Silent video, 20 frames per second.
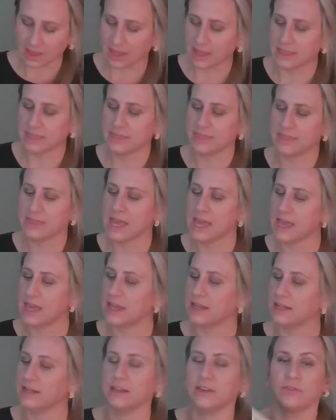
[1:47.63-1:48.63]
And
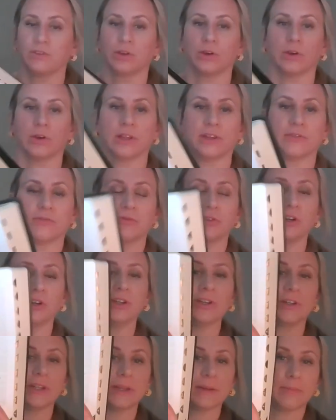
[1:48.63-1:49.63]
then, if you go a little
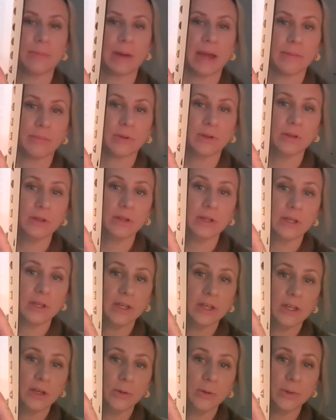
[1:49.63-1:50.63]
further in the Bible,
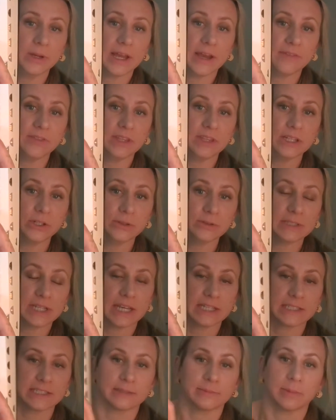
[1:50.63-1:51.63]
we have the New
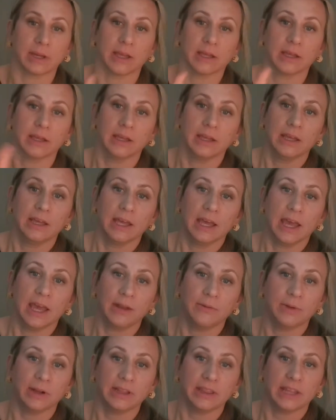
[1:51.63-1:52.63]
Testament.
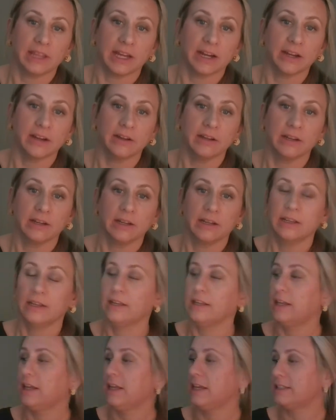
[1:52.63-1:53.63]
And right there,
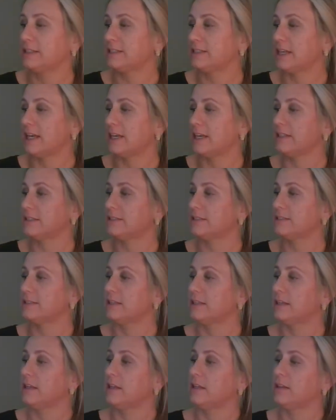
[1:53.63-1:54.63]
it says
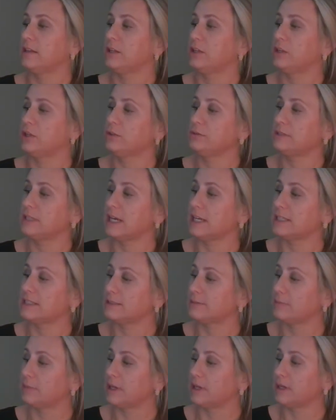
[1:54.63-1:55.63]
the New
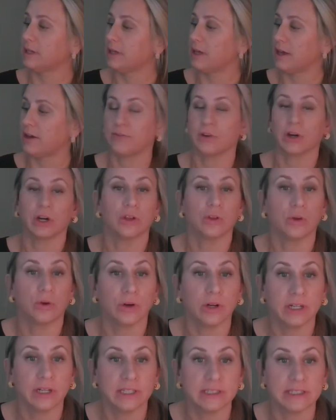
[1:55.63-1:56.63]
Testament of our
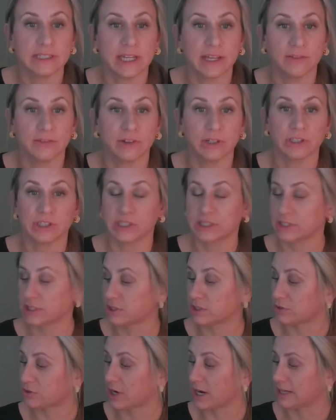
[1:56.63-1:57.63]
Lord and Savior
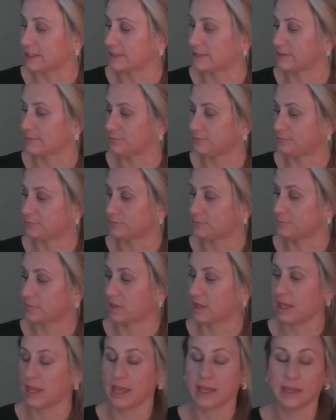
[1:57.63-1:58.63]
Jesus Christ.
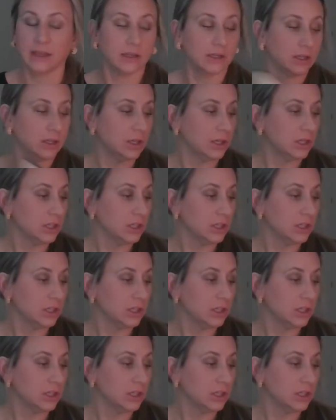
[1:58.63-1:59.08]
Okay?